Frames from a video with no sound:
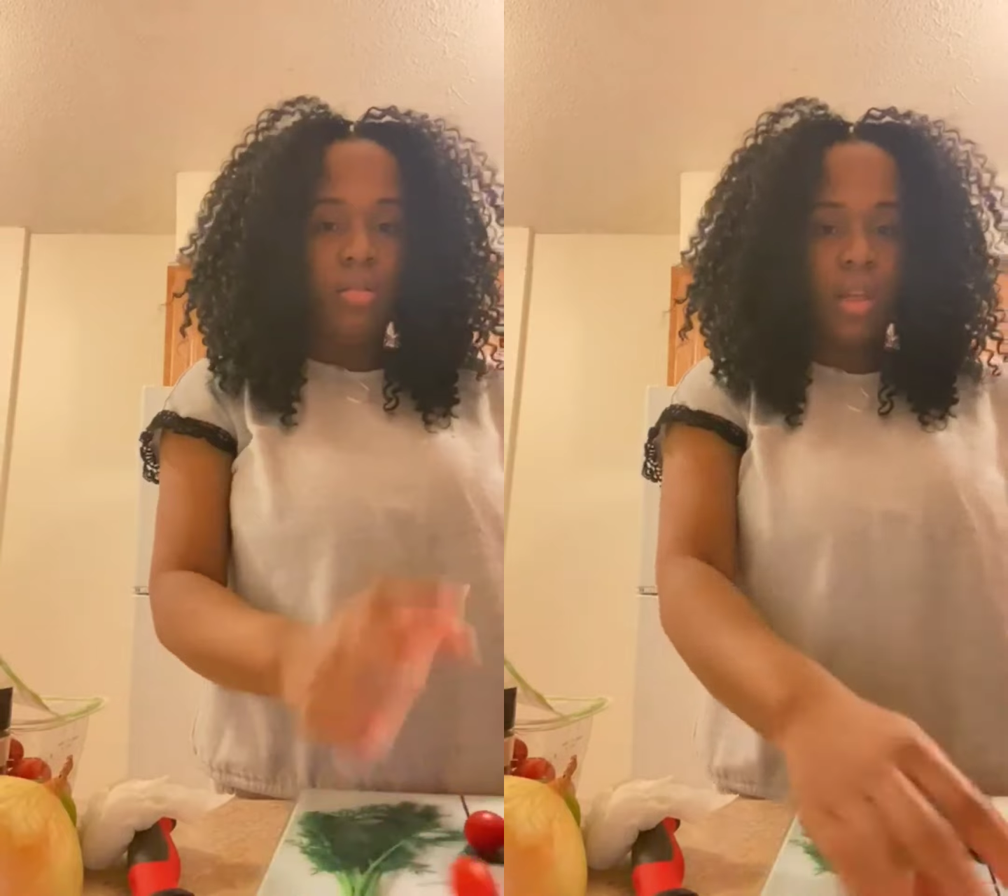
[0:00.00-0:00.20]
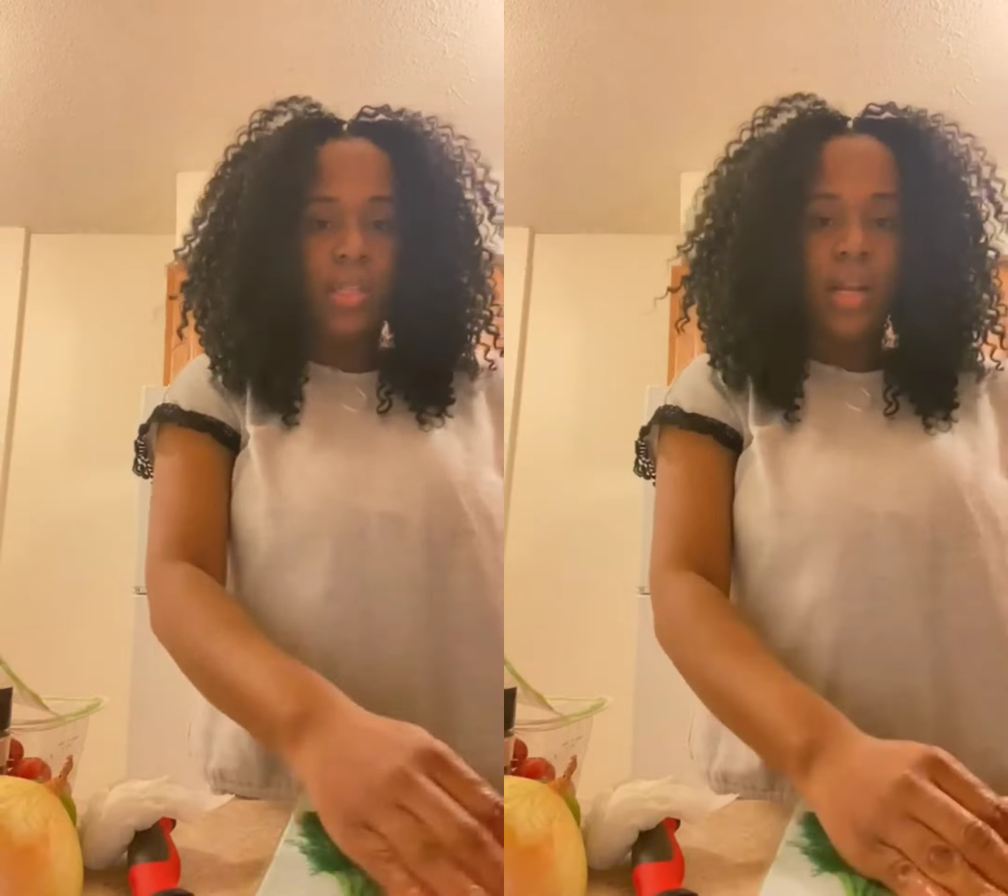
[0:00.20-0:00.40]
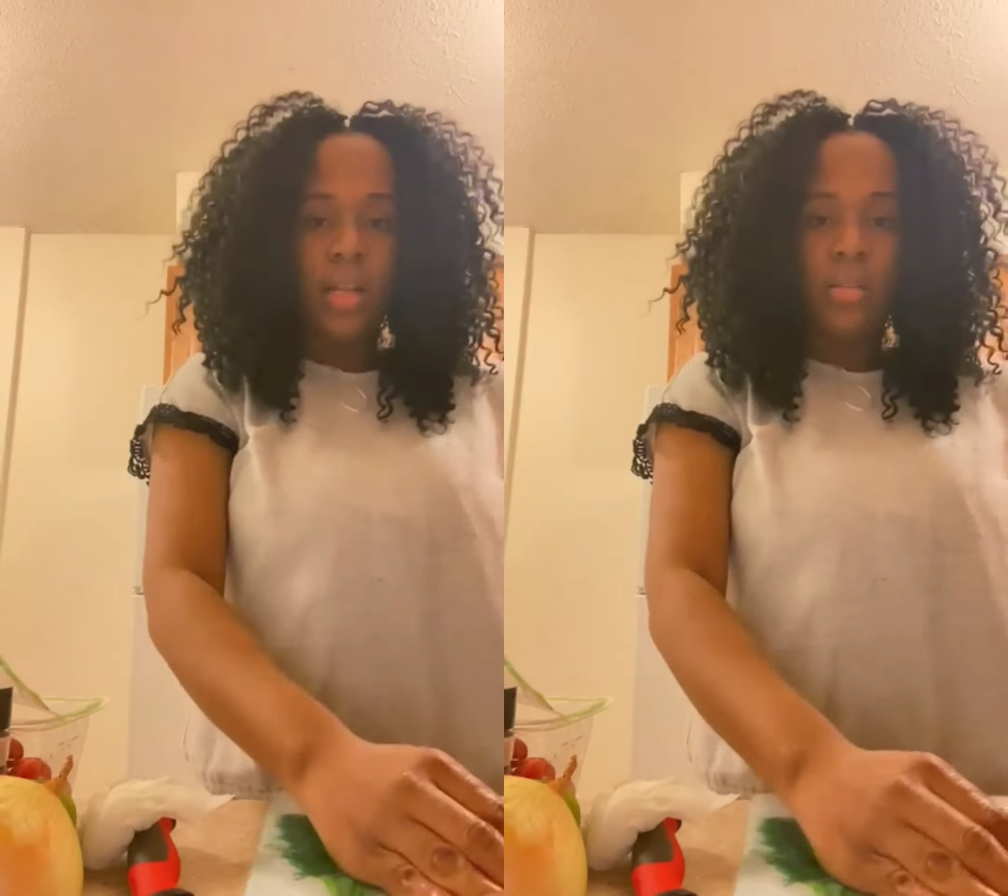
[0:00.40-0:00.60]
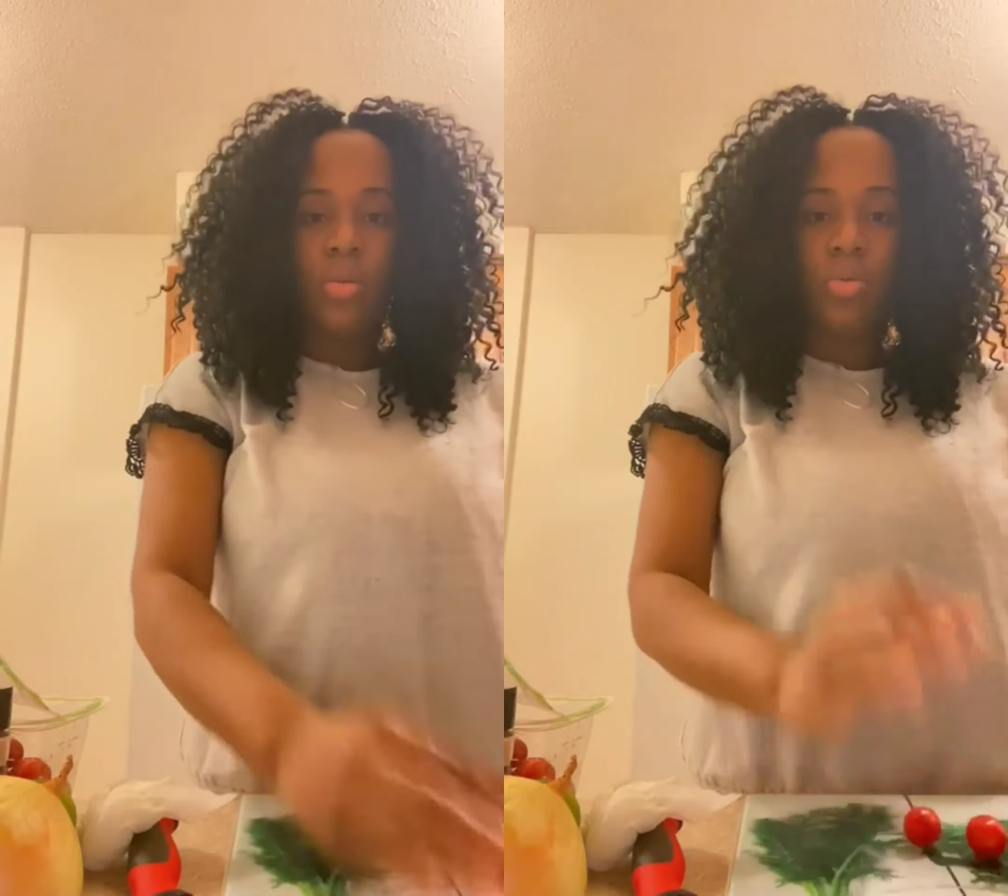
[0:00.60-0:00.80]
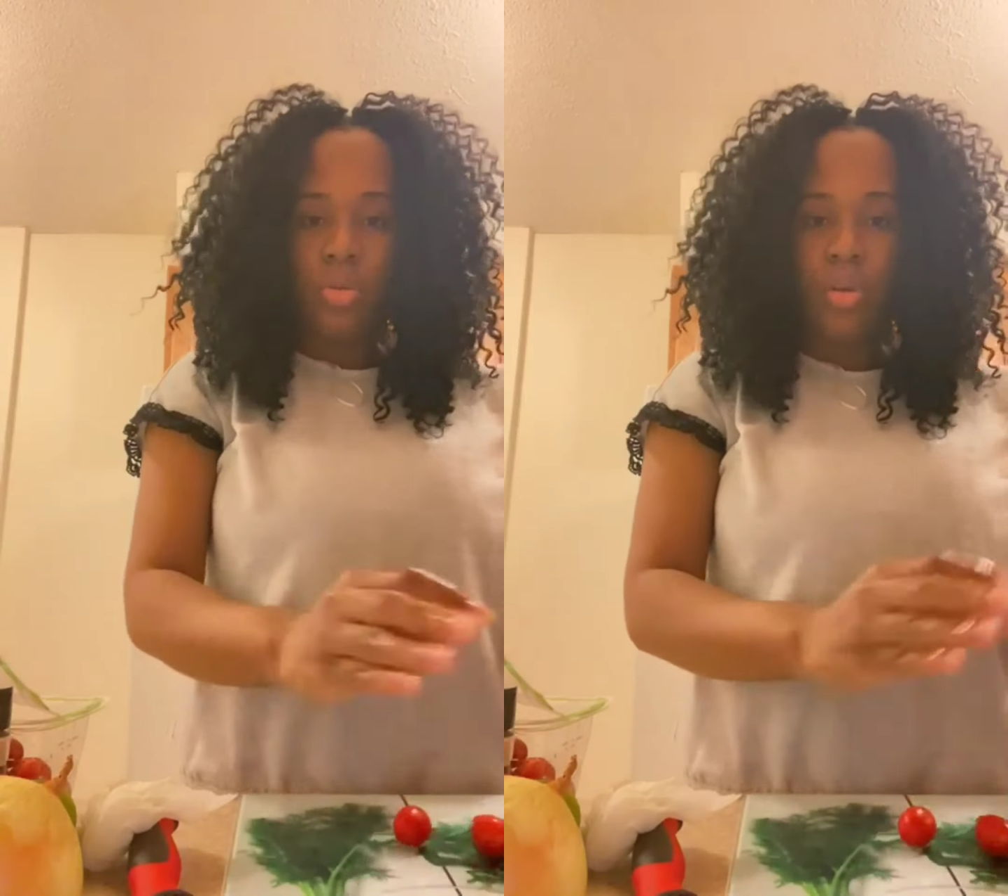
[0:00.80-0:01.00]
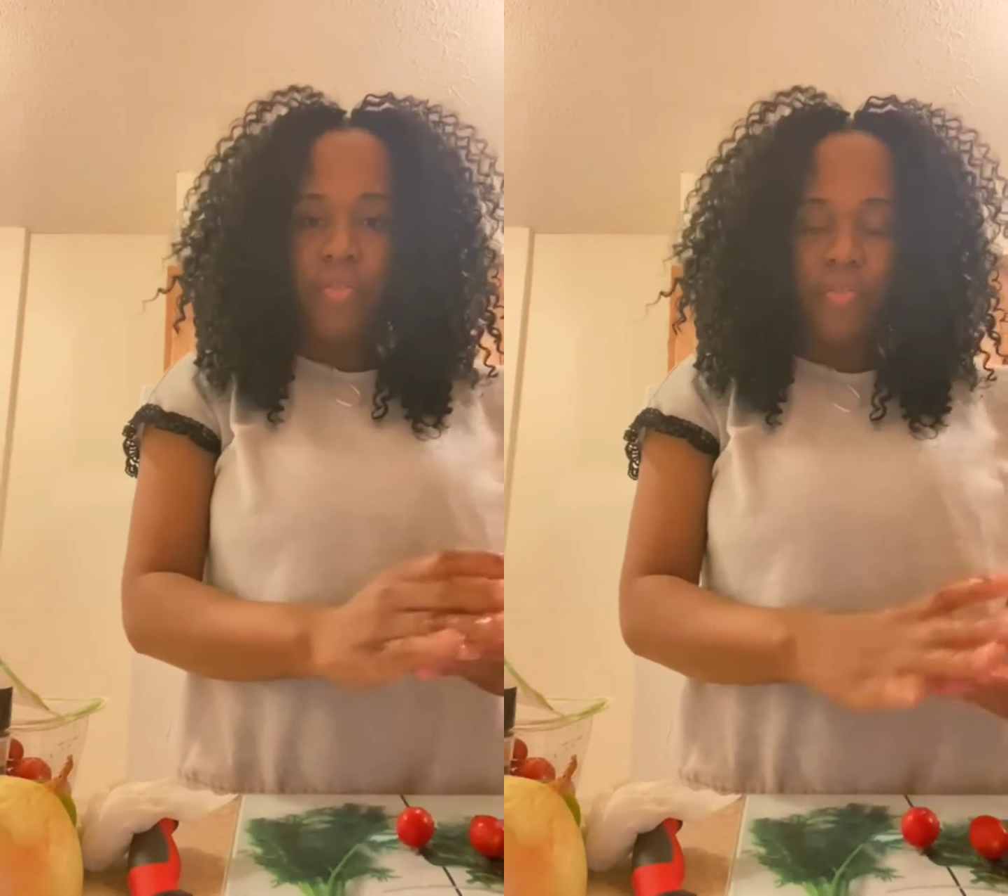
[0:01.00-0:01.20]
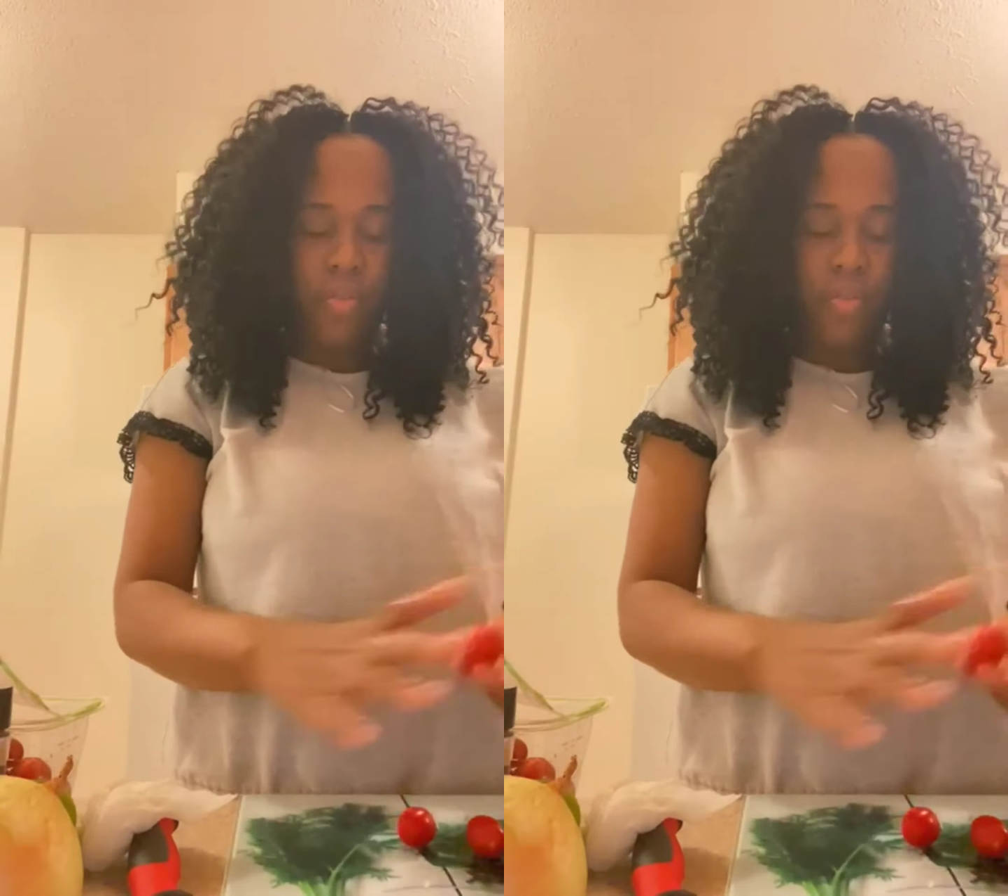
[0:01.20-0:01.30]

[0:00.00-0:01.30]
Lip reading: your salad to look enough,